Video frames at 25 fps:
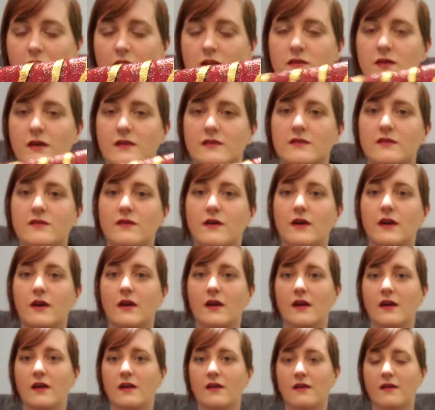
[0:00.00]
So it's a
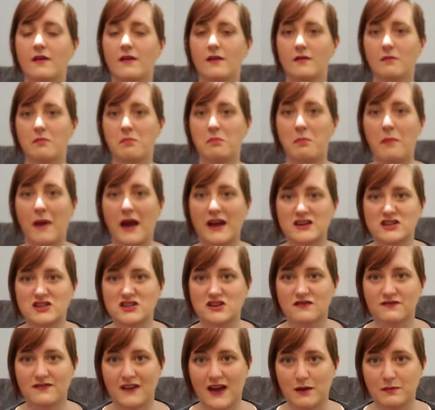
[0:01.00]
very
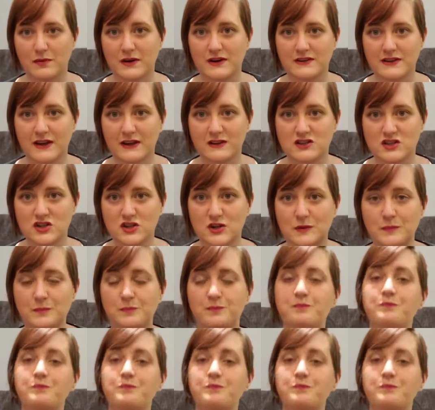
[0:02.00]
mesh fabric texture.